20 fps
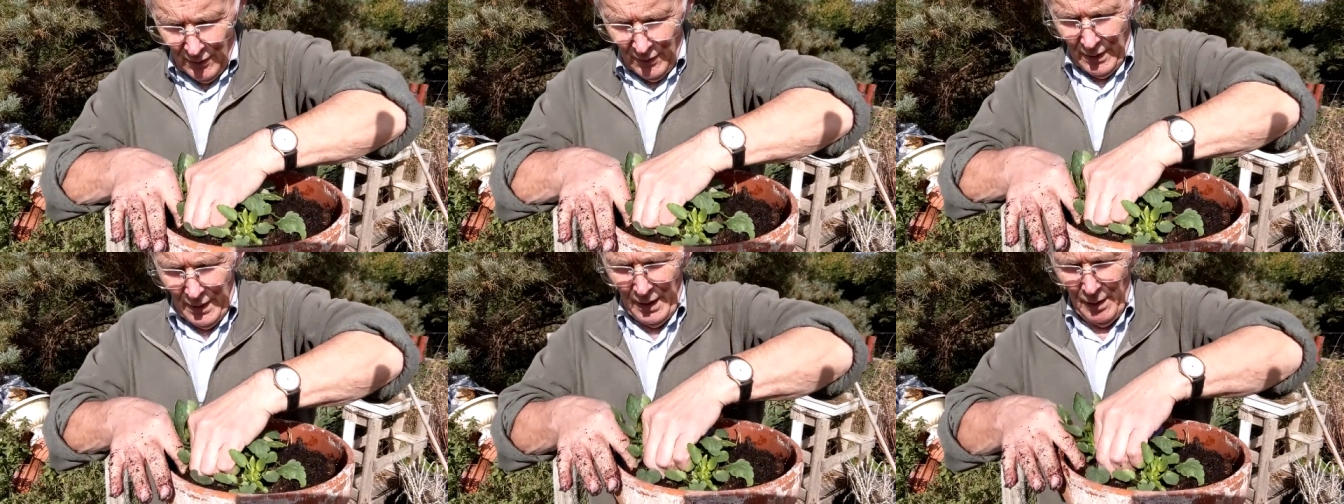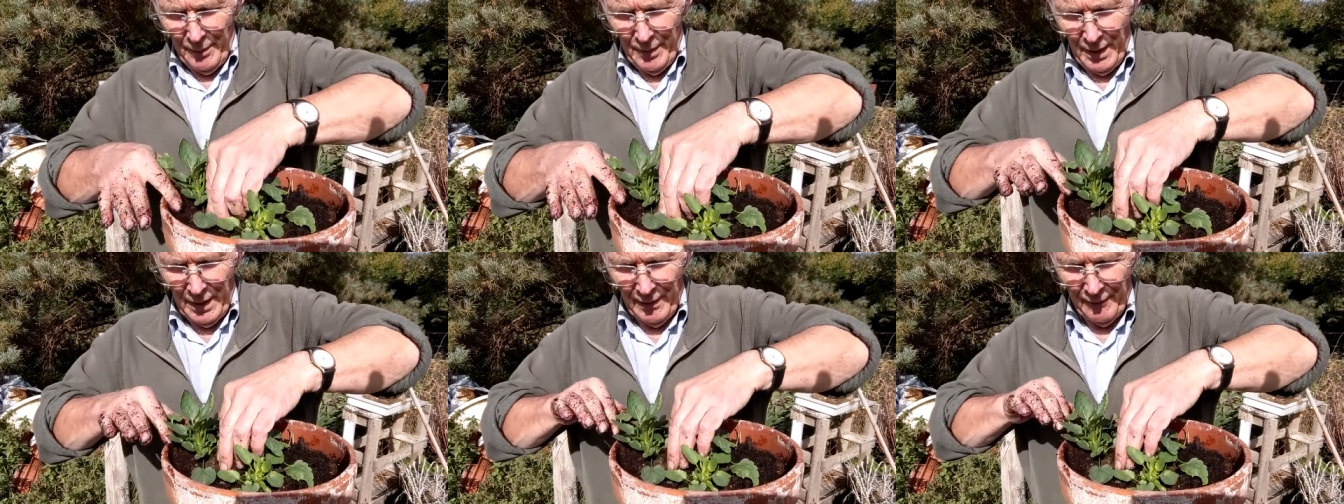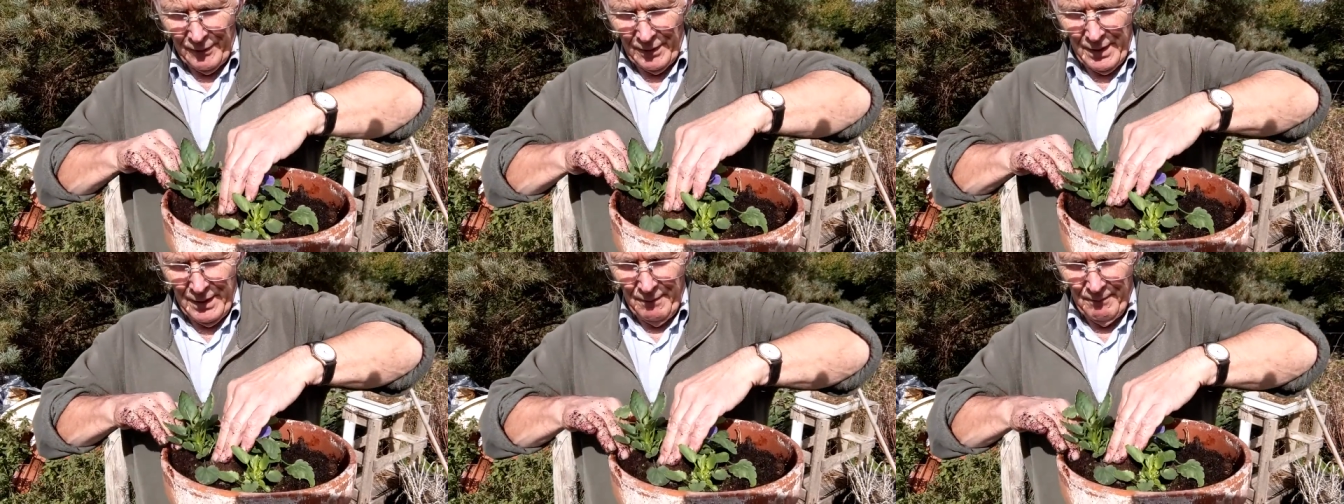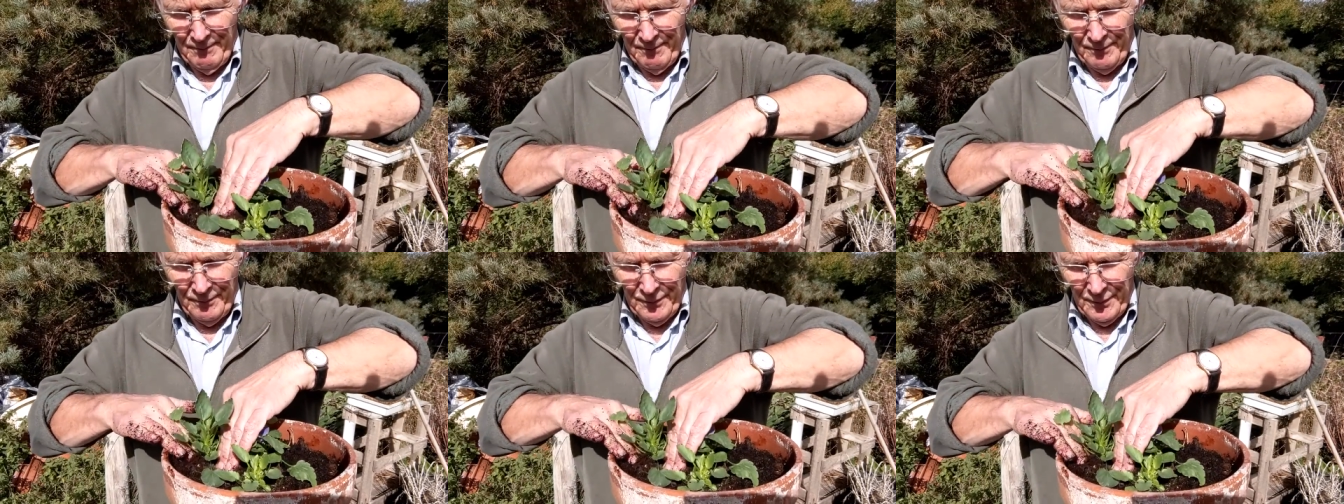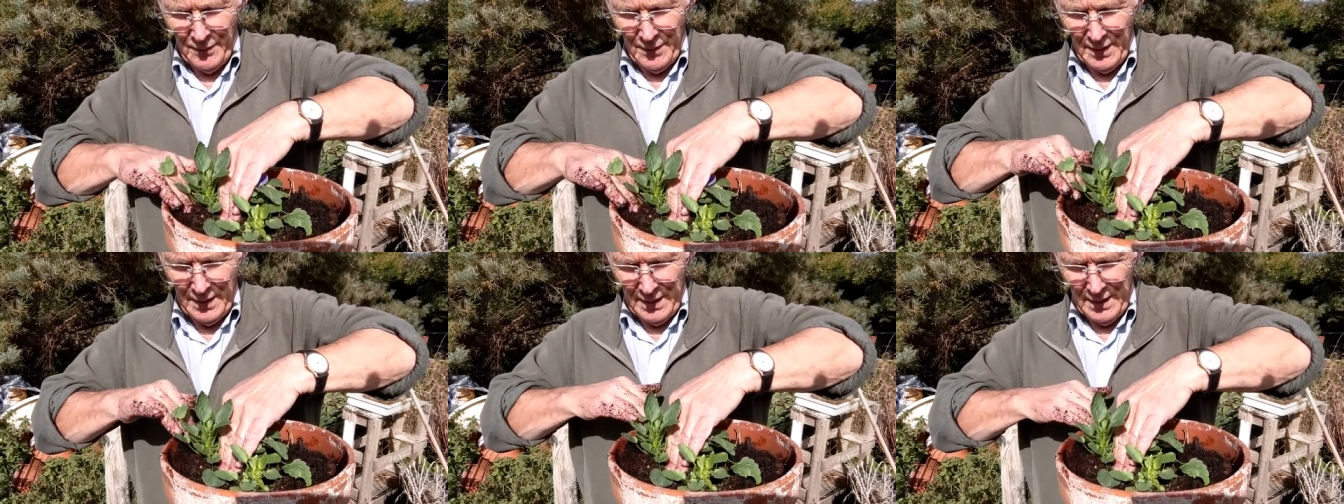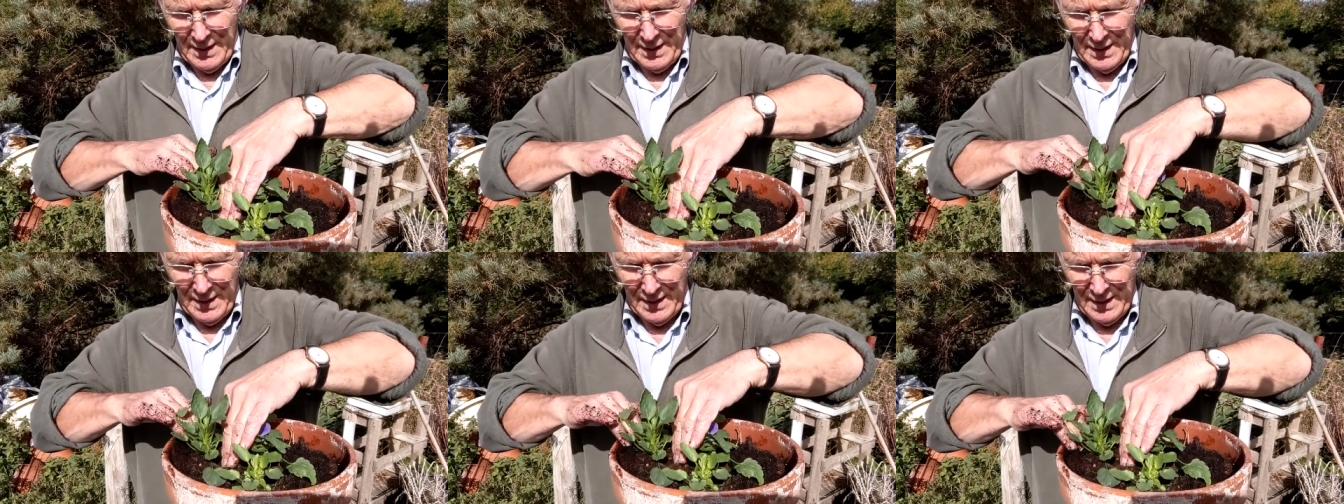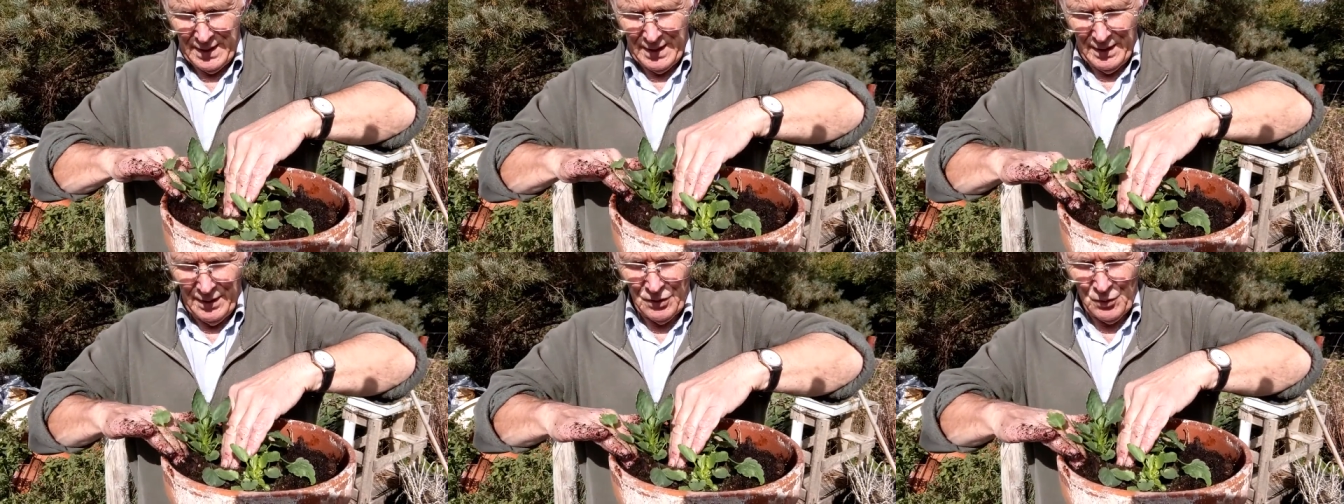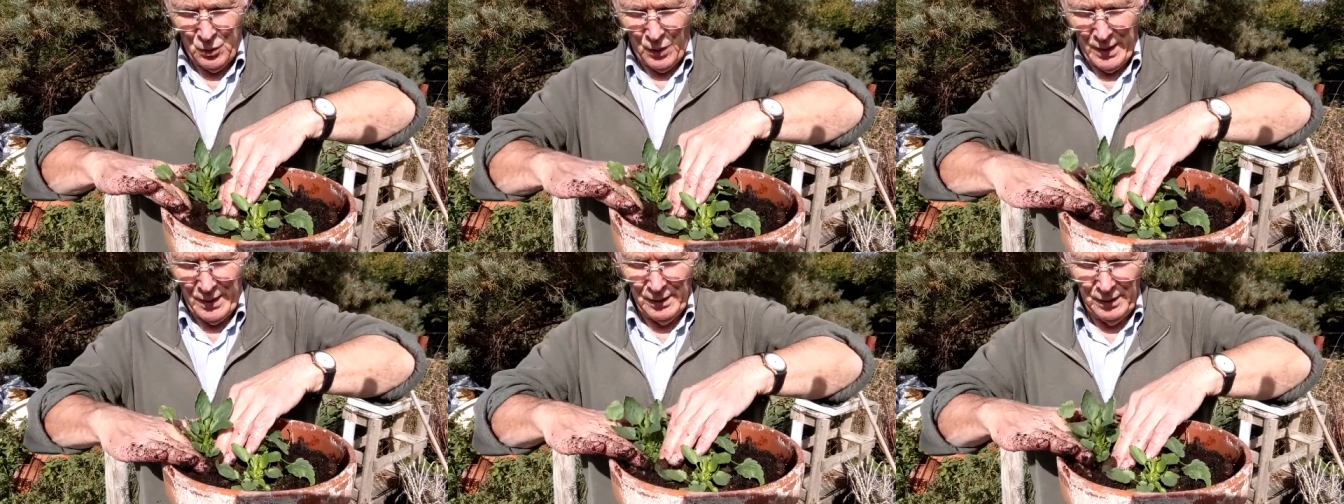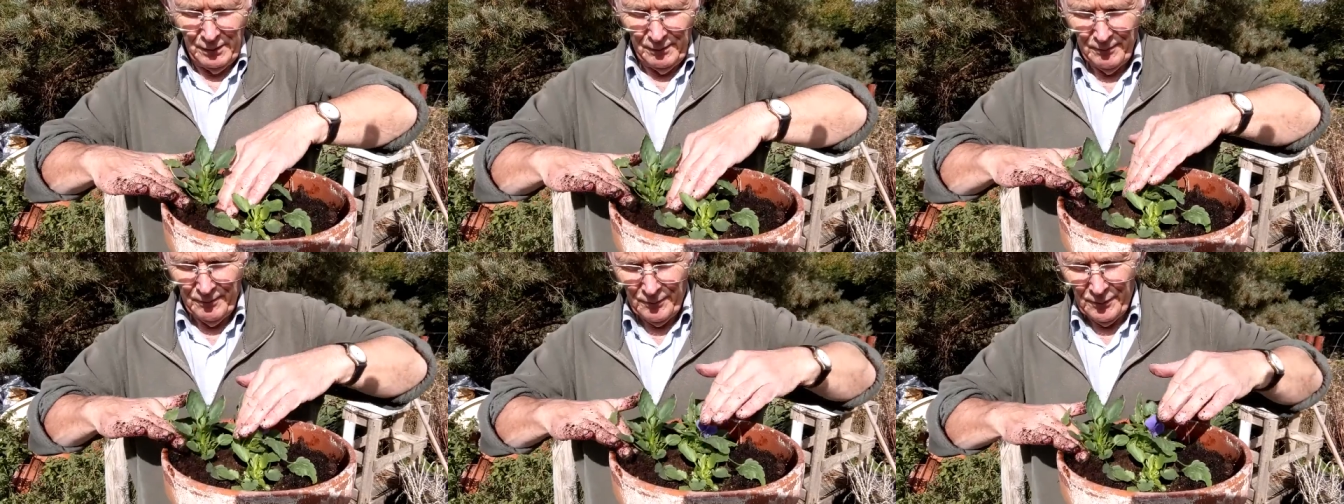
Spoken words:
They'll be lovely as well.